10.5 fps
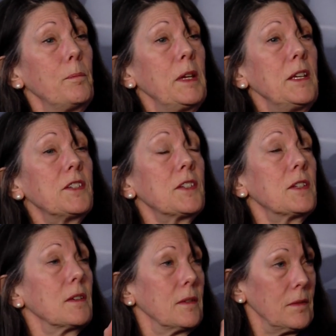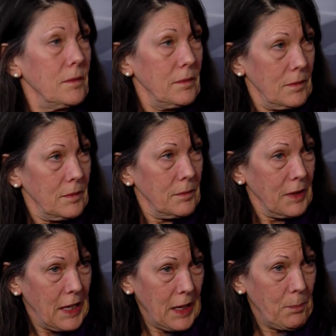peace
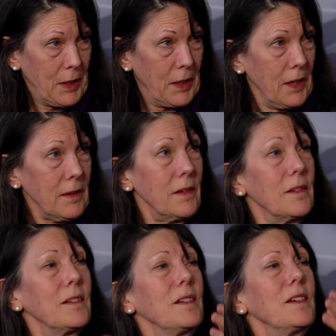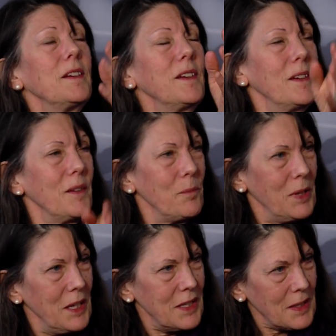peace
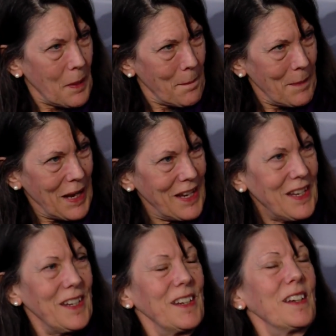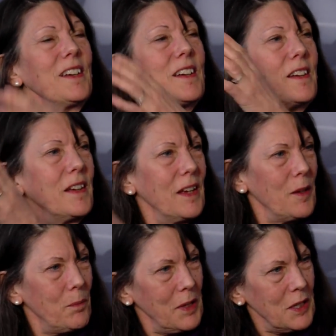peacemaking,
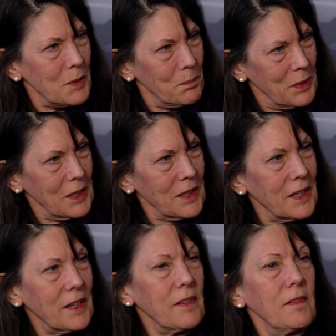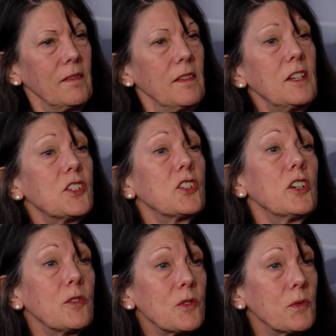and peace building. These
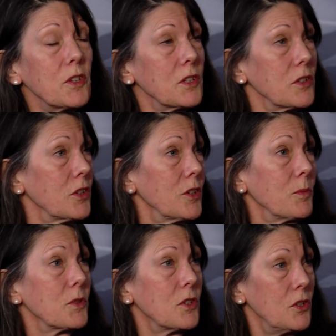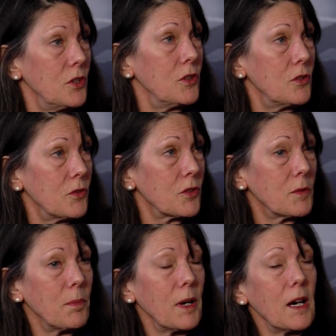terms were the terms
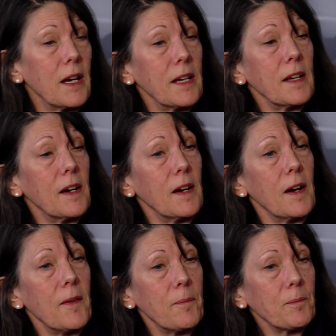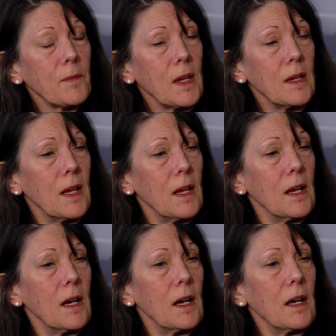used mm -hmm. by um,
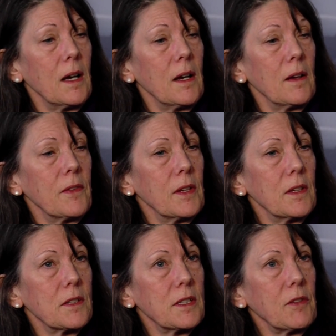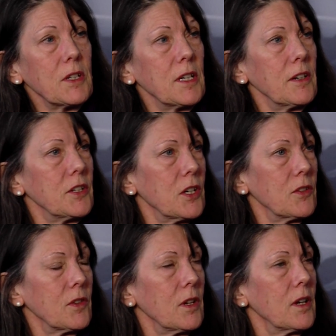uh, the Secretary
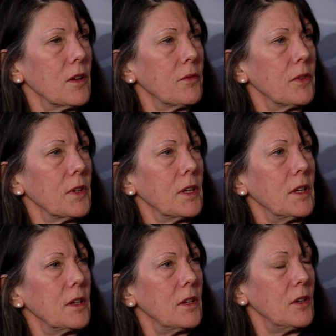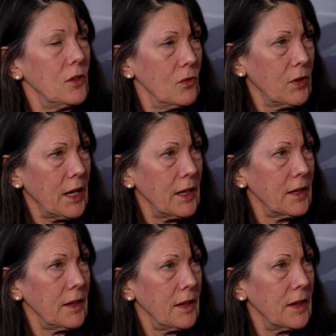General of the
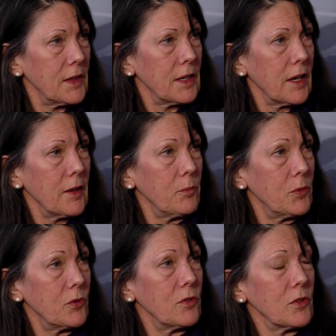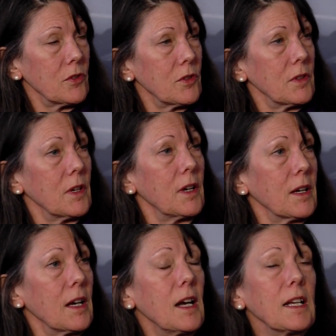UN at the time, Boutros
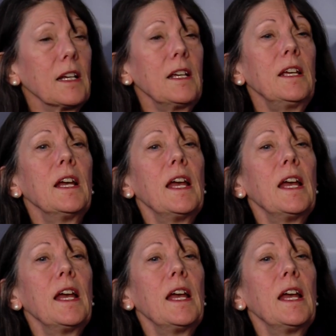uh, Ghali,